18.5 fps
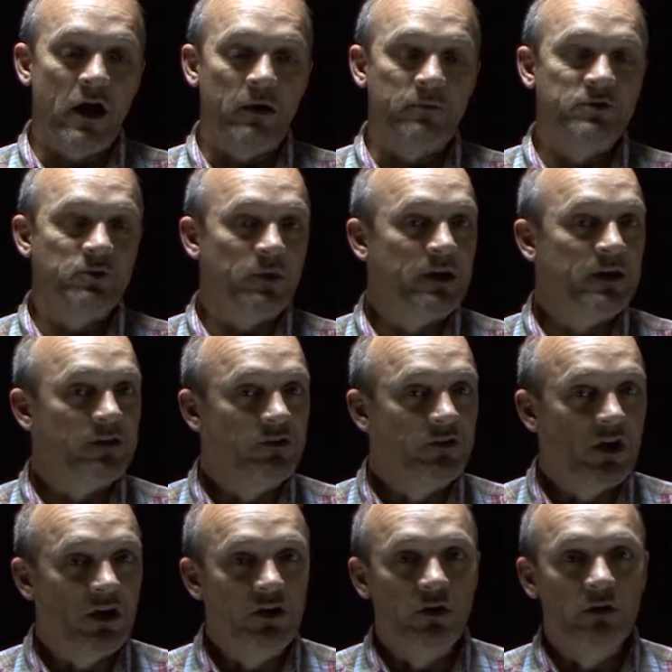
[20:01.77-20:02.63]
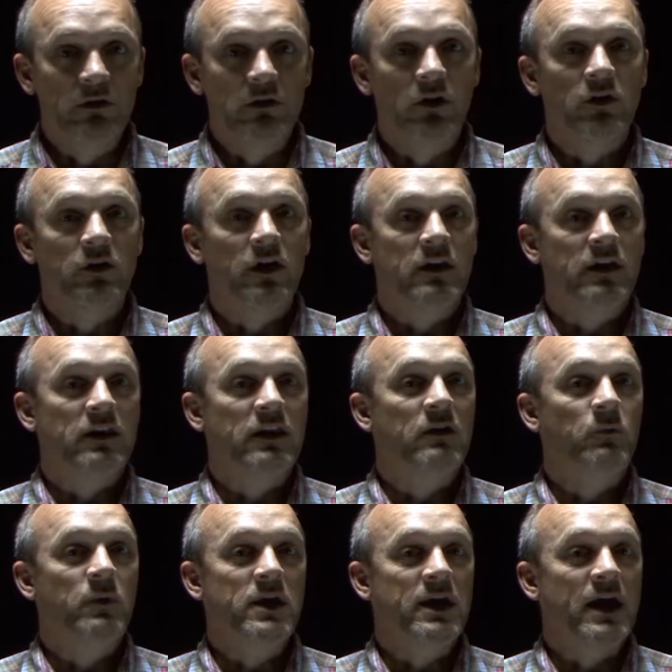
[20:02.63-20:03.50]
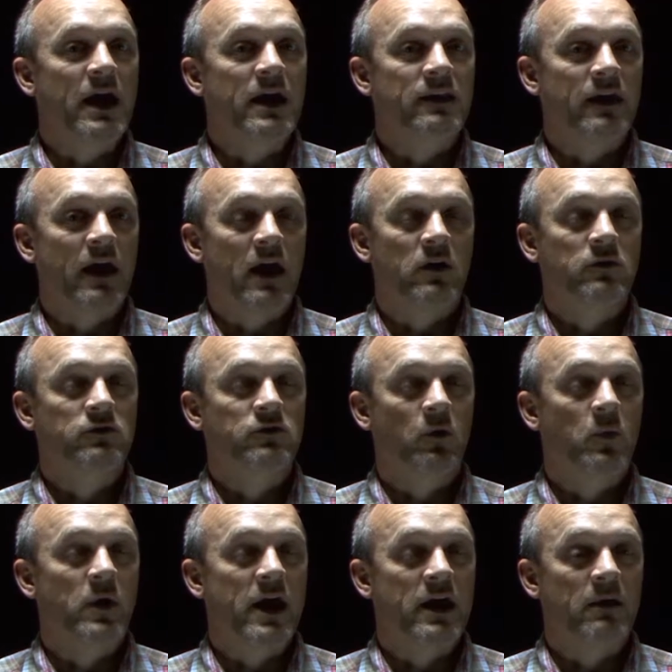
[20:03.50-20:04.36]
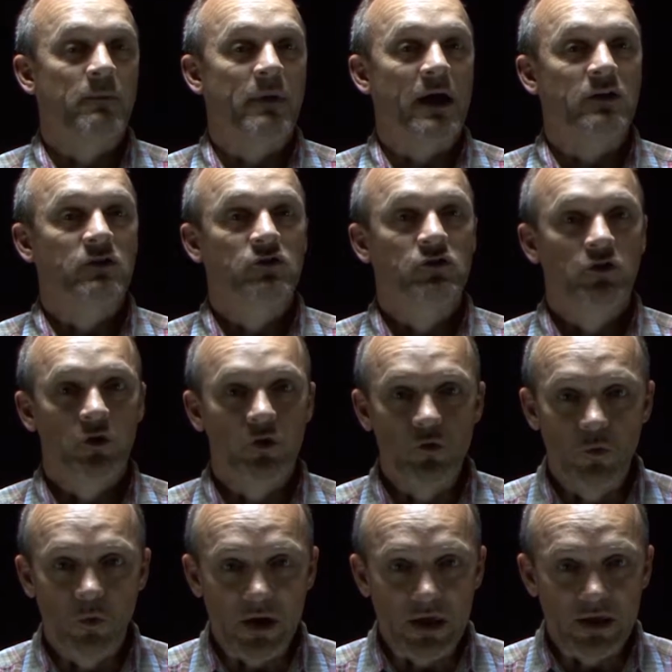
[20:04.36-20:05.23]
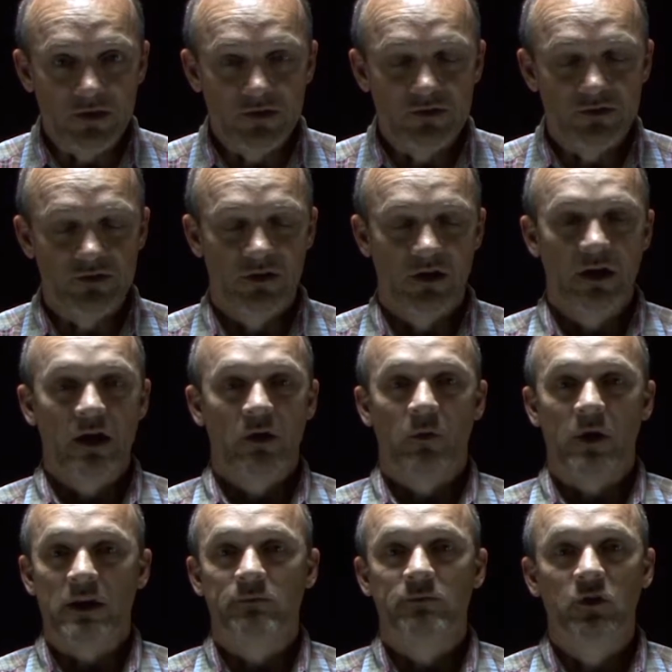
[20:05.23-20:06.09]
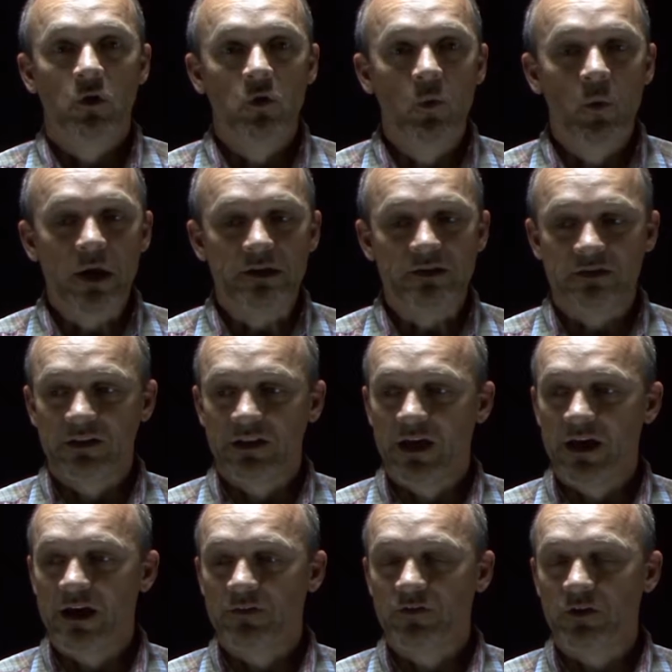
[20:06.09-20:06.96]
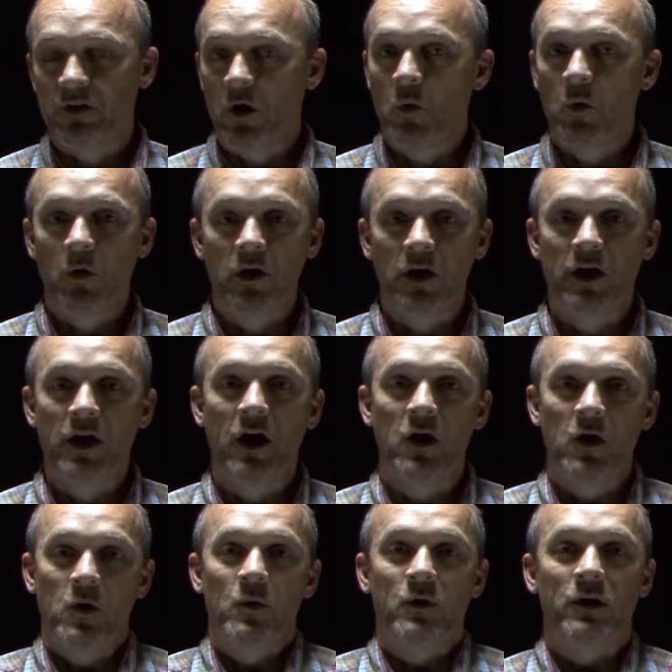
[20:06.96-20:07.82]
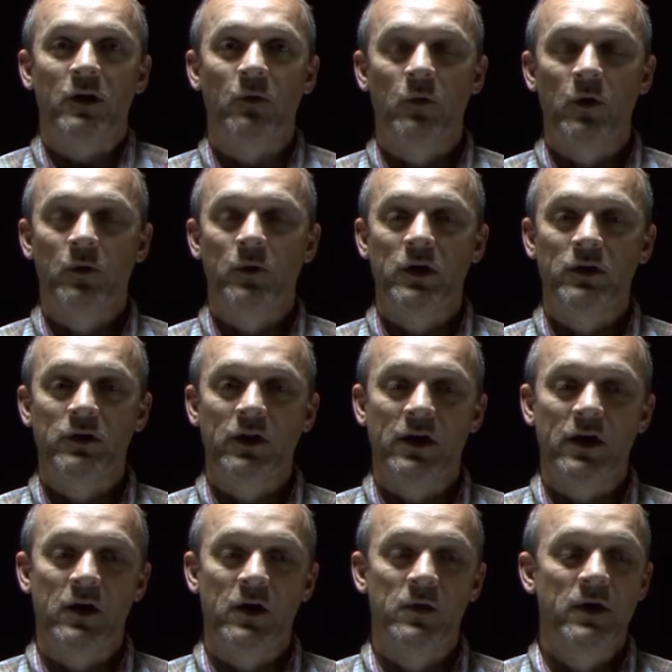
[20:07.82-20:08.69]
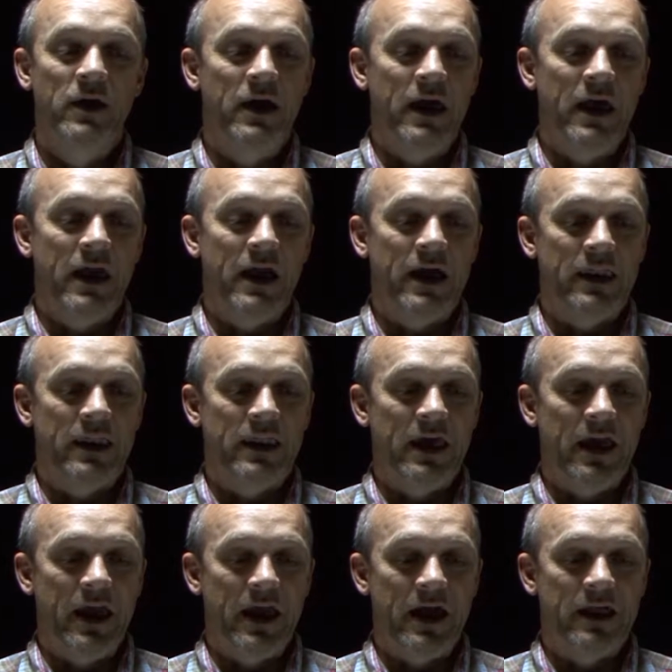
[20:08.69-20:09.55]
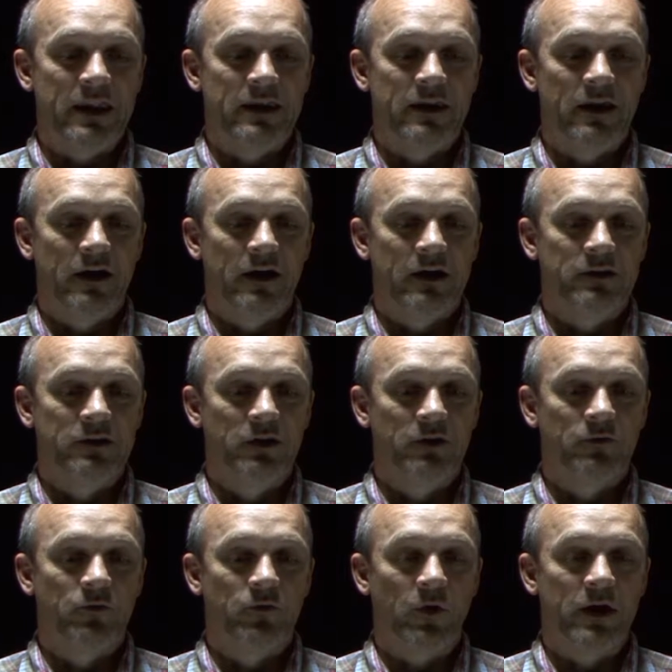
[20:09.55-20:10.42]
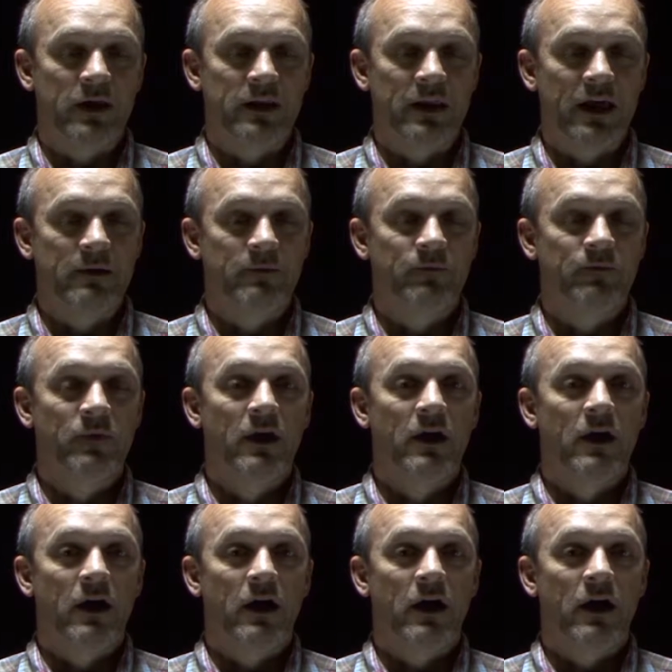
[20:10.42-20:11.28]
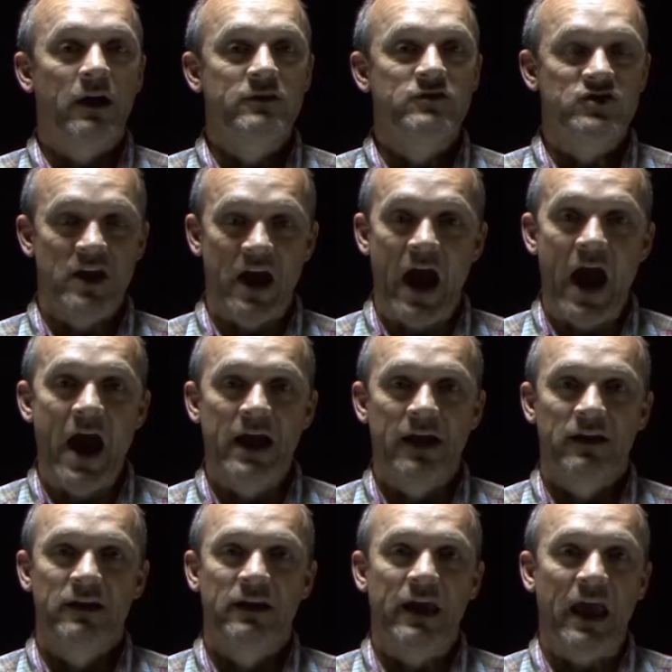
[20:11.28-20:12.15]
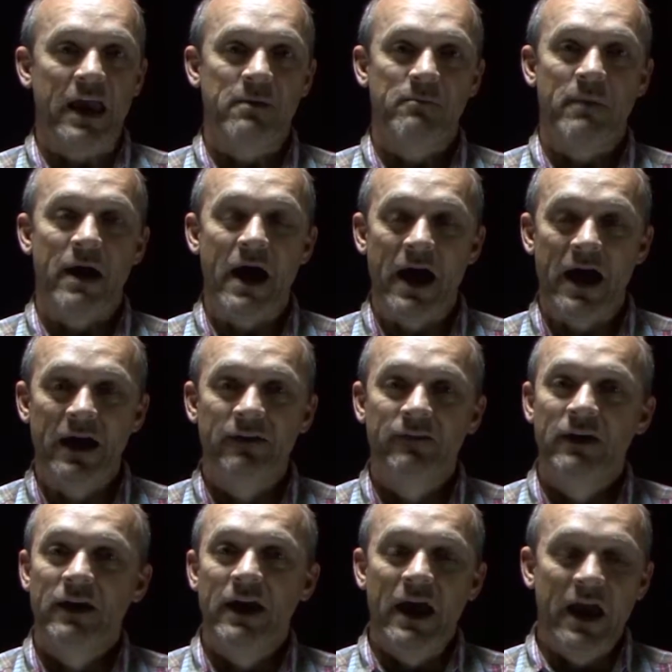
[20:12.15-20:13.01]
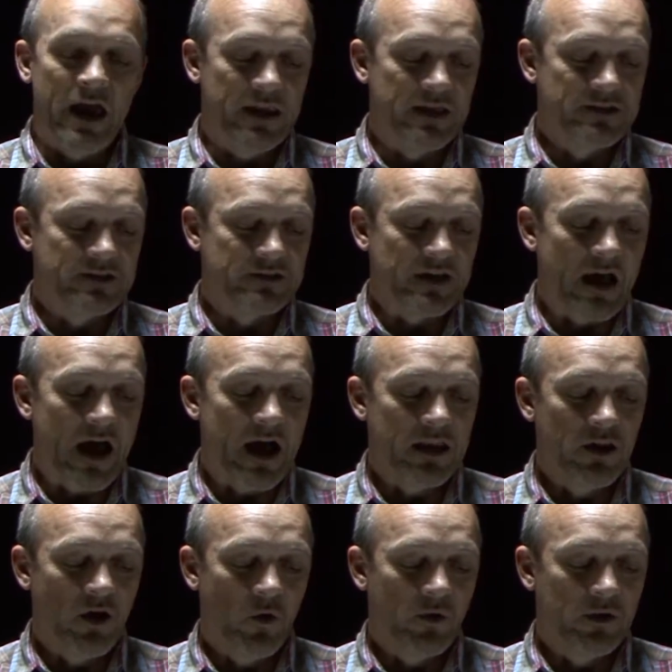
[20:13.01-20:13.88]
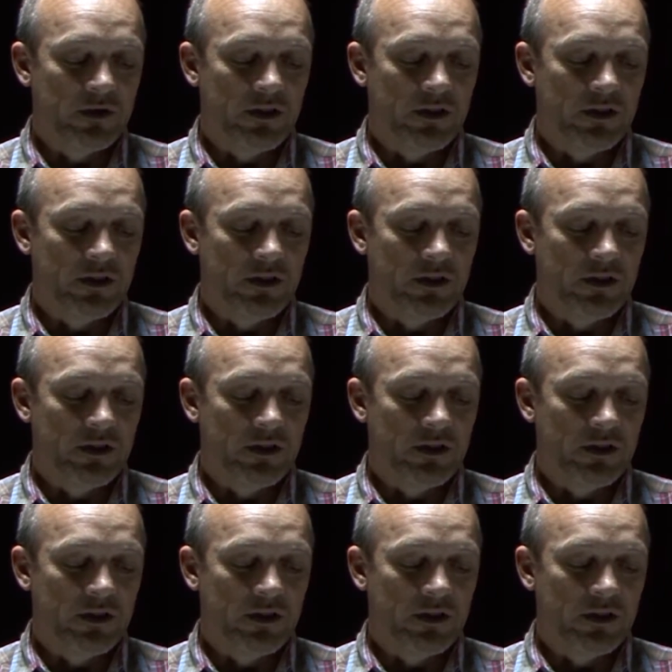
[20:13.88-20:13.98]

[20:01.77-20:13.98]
So we continued looking, and then we got down to we had about 2 weeks. We had 2 weeks left, nowhere to go, where we're gonna go. And a dear friend named Jack came by, and he says, I know a